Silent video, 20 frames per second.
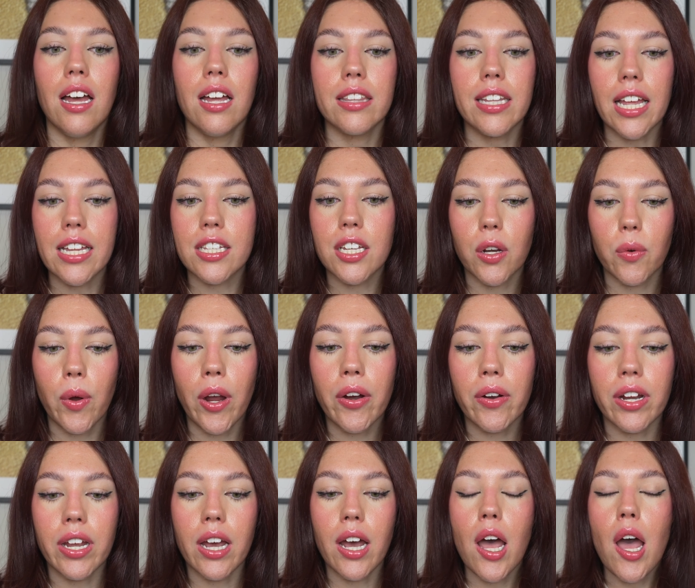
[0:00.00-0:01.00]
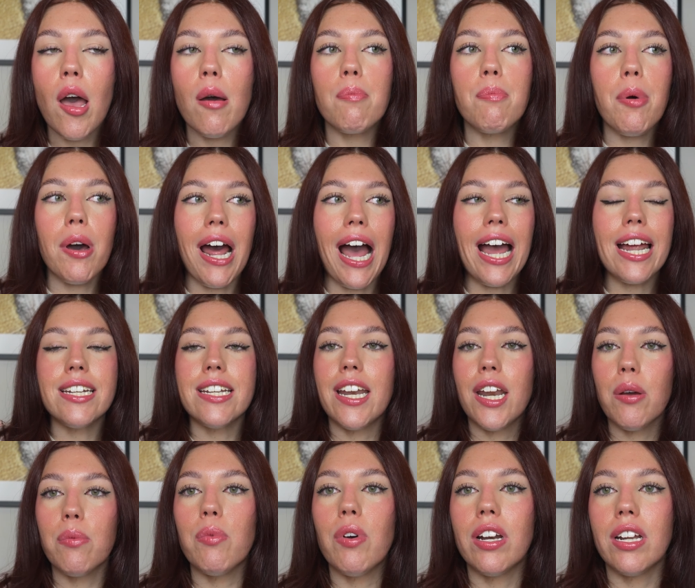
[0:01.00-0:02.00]
that's Aquaria. But I
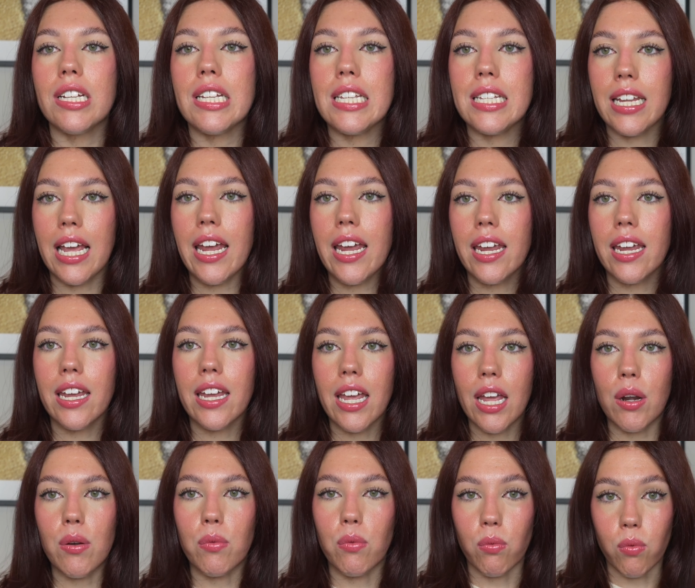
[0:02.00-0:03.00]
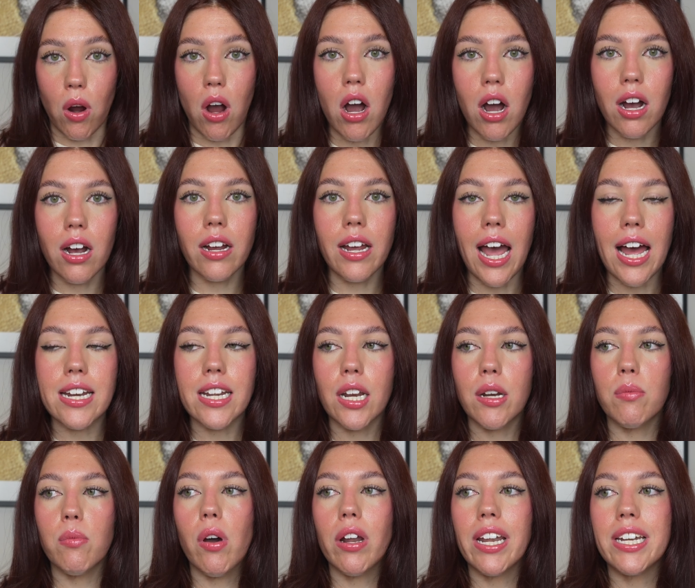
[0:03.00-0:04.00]
didn't want to say it wrong. I
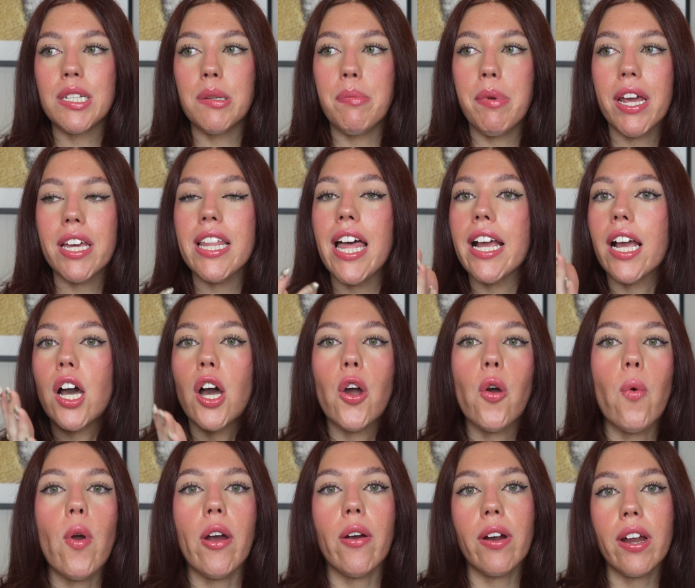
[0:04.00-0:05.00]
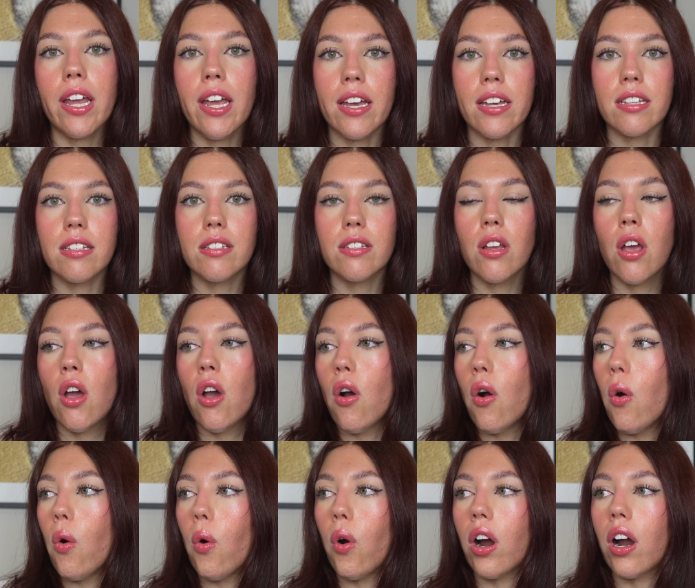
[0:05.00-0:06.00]
didn't want it to be like Aquarius
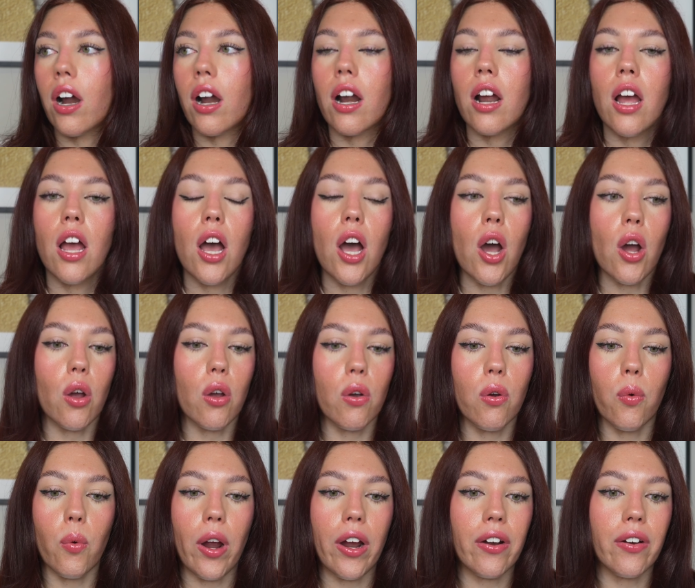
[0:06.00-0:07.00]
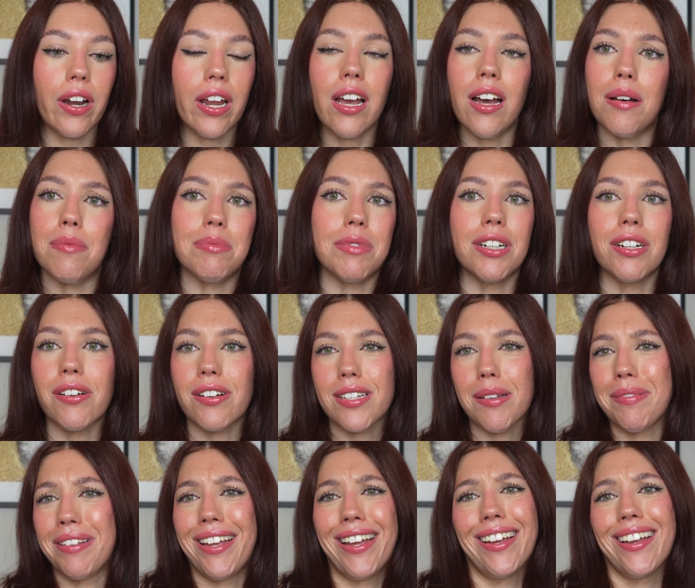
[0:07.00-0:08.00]
or aquarium or
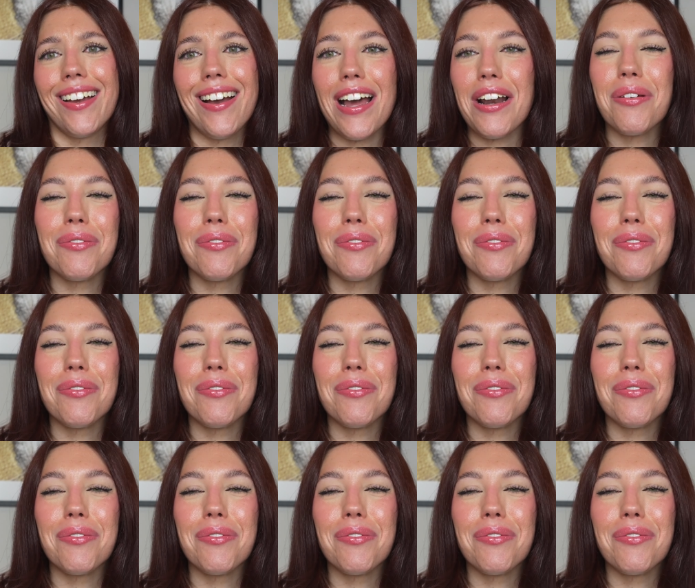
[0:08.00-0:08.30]
something.